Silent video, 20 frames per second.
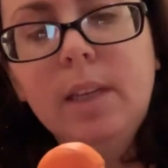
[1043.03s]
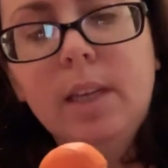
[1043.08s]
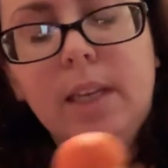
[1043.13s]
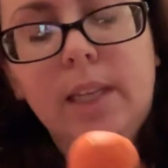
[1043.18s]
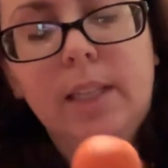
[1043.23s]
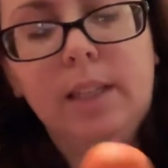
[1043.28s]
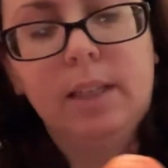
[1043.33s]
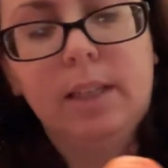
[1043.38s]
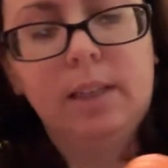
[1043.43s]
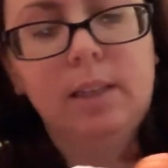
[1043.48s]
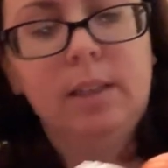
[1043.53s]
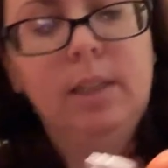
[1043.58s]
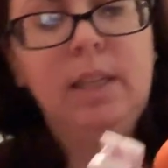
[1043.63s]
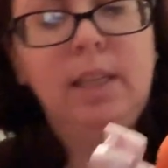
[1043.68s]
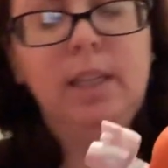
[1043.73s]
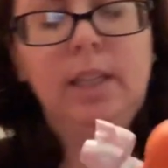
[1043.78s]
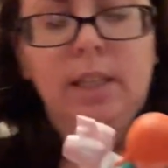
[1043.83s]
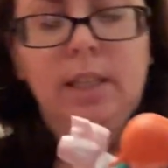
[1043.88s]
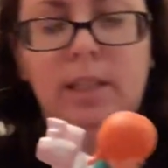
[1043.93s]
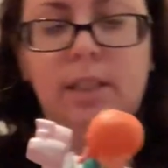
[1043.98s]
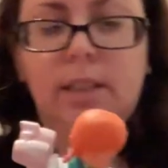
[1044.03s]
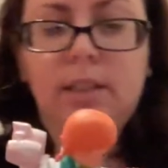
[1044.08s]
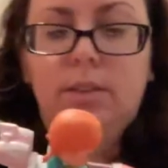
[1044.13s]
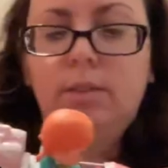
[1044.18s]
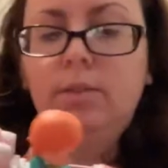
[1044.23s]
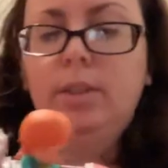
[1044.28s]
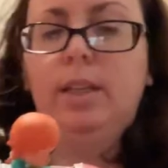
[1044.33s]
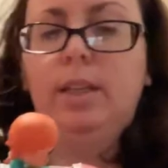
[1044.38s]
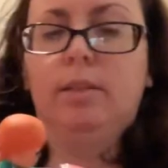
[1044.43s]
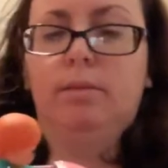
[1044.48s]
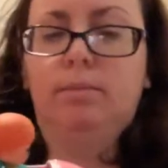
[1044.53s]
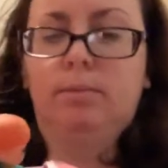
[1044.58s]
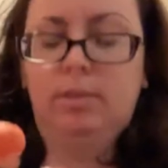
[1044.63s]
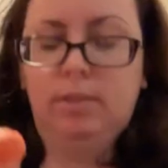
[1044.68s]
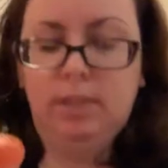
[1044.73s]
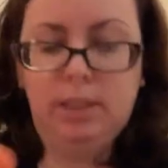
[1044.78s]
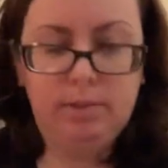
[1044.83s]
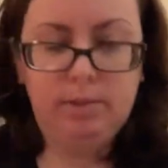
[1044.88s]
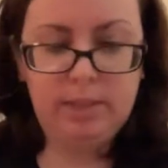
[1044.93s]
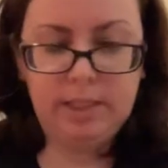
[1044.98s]
in there. So yeah, so
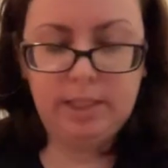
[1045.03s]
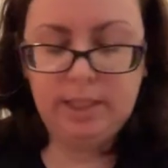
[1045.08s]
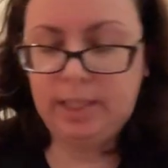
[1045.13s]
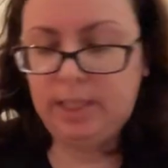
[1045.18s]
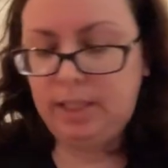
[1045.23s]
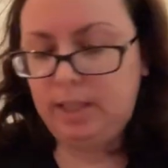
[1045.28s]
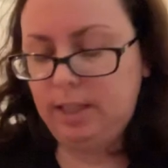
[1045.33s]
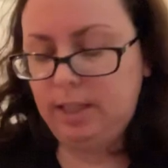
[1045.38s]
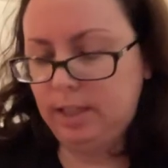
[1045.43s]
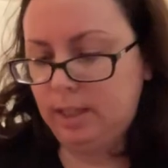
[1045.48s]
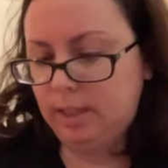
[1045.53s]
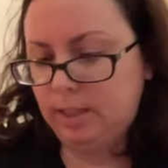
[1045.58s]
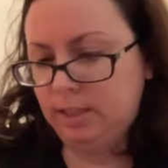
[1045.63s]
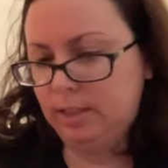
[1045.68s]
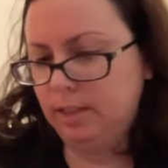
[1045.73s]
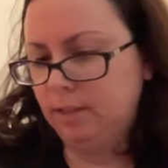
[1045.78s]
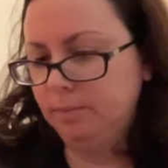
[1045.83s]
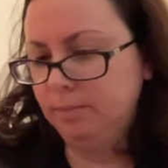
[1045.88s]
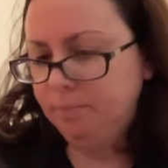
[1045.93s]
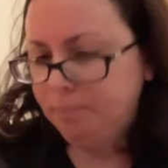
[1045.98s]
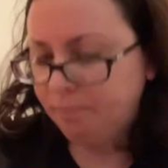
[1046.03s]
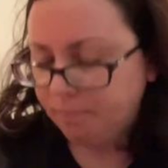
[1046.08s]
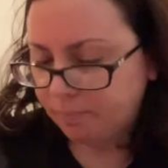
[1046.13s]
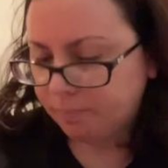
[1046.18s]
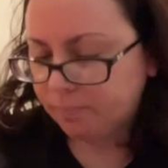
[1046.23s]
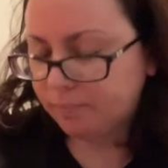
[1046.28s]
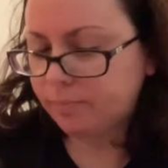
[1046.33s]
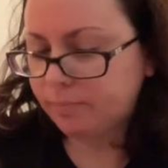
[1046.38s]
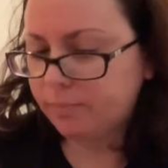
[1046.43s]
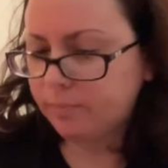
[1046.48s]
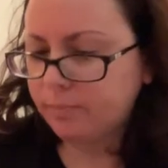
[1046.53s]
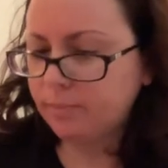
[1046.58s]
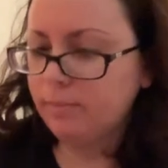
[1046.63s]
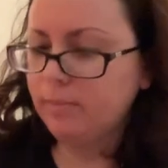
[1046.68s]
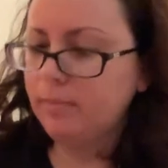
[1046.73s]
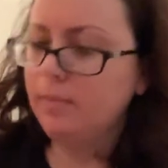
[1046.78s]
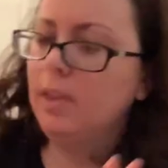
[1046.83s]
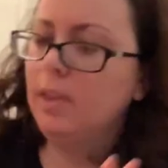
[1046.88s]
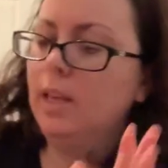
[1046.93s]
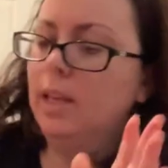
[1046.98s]
I would say uh,
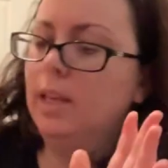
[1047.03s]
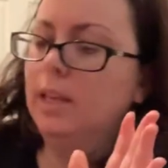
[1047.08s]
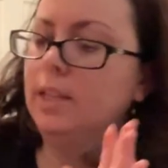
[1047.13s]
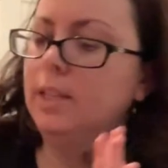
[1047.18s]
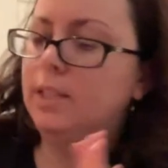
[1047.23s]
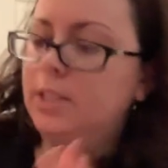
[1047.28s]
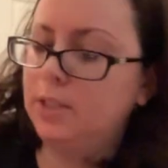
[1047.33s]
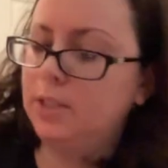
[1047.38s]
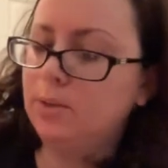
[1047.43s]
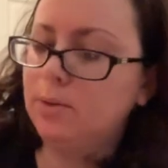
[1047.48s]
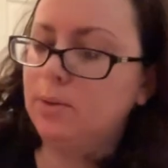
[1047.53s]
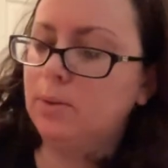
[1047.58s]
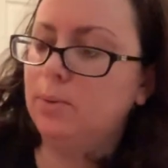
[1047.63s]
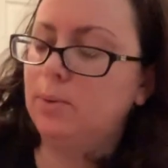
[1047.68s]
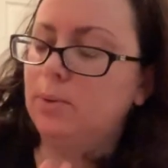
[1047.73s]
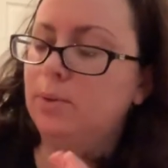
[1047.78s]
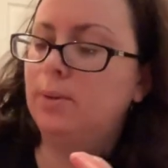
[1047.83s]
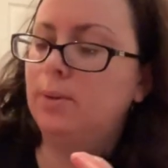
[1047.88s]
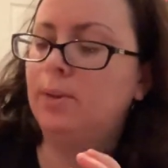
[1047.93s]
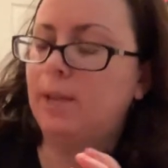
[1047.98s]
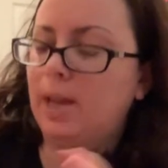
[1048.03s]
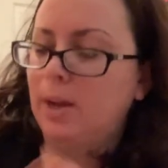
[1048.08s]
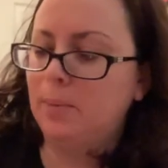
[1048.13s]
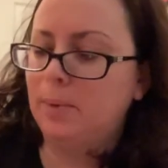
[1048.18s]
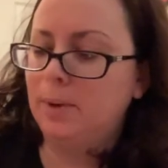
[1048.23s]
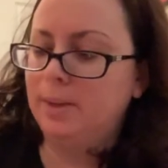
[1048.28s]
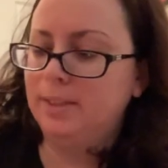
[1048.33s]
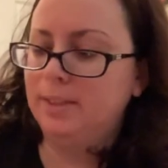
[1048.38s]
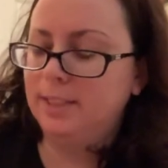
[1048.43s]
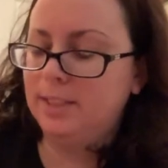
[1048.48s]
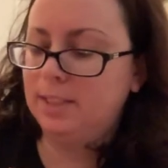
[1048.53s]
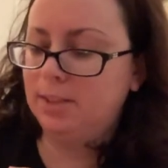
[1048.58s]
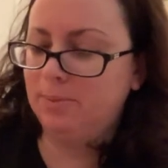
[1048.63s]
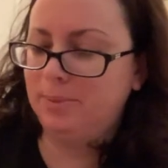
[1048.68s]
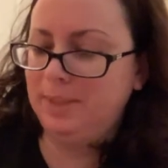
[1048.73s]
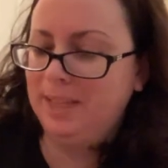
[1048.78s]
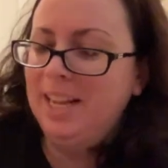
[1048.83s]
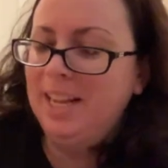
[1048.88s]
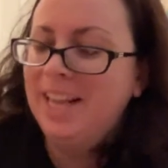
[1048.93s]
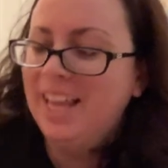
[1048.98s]
still cool. I want it to
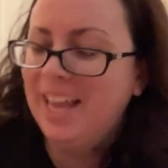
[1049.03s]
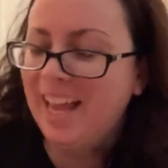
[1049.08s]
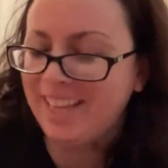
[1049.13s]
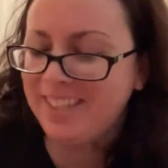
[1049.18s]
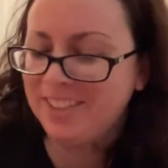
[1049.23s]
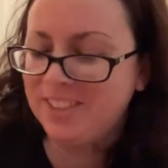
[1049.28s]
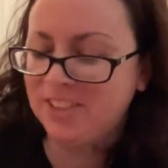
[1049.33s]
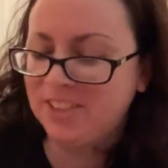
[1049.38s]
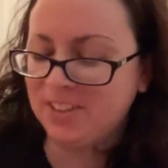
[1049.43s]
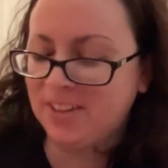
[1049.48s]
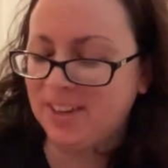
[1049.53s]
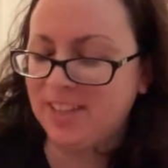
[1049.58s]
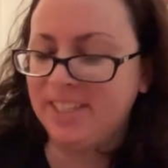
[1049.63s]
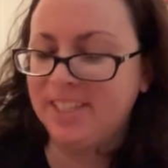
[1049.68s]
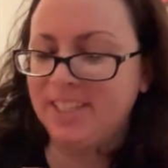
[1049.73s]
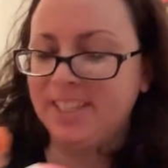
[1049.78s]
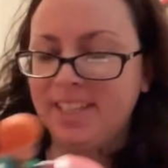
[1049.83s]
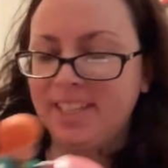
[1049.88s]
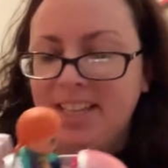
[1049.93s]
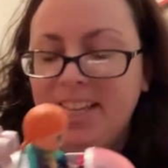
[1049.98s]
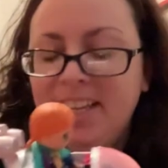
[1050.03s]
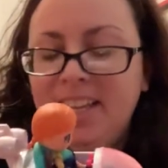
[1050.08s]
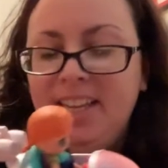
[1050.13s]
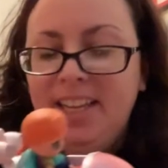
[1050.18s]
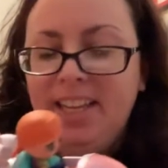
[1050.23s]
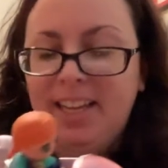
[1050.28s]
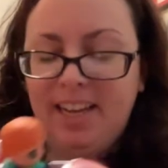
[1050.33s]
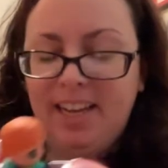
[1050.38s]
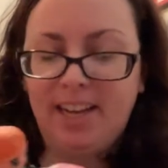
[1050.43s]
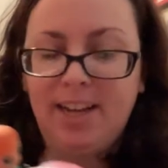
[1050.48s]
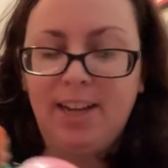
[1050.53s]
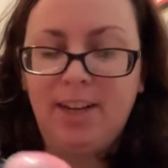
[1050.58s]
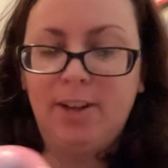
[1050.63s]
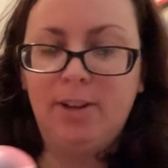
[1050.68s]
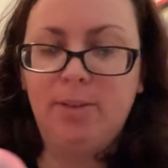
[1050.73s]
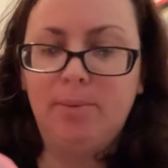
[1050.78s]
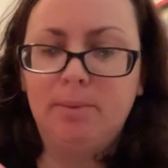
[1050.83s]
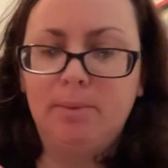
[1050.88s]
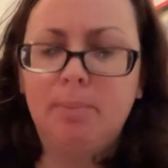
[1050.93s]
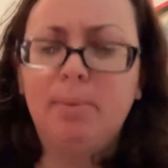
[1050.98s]
be electronic,
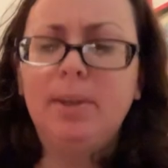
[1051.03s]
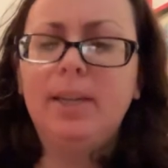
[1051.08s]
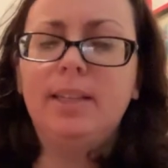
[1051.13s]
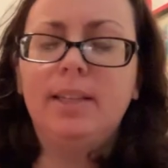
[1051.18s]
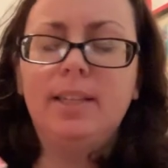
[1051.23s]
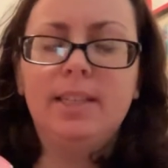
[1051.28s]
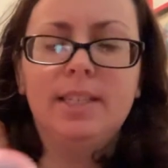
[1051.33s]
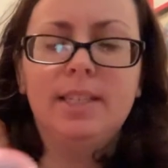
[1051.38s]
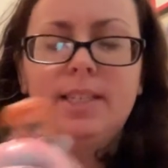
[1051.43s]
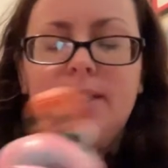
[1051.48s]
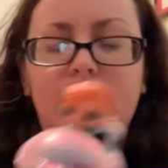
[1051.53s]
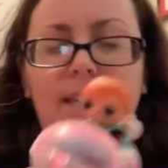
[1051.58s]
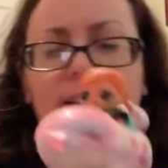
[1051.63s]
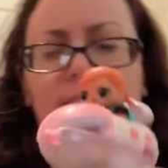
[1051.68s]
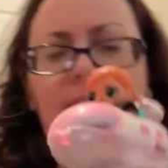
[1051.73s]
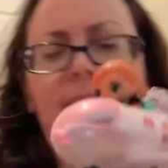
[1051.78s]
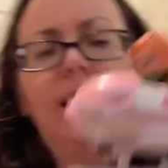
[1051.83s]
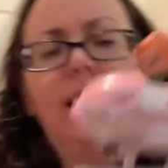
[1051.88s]
um, but at least I